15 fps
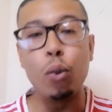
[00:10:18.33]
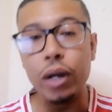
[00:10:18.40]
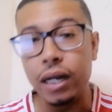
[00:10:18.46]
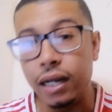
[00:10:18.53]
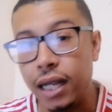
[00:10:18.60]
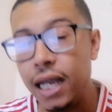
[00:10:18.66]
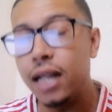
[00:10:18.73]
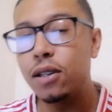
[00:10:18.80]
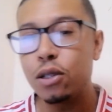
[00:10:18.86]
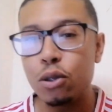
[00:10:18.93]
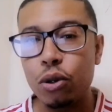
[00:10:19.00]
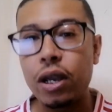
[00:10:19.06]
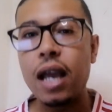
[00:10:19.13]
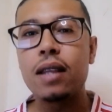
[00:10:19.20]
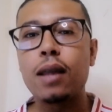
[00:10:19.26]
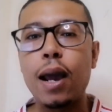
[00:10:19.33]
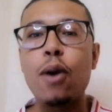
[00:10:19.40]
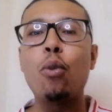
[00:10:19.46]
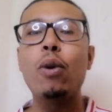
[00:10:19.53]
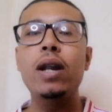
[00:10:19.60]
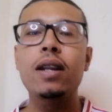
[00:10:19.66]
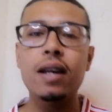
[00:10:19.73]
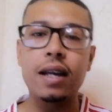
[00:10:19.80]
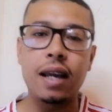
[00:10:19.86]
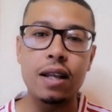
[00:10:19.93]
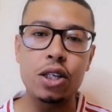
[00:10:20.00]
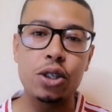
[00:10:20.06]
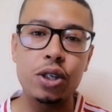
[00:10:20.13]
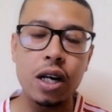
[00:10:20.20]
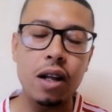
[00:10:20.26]
We need to get a win
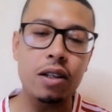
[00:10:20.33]
against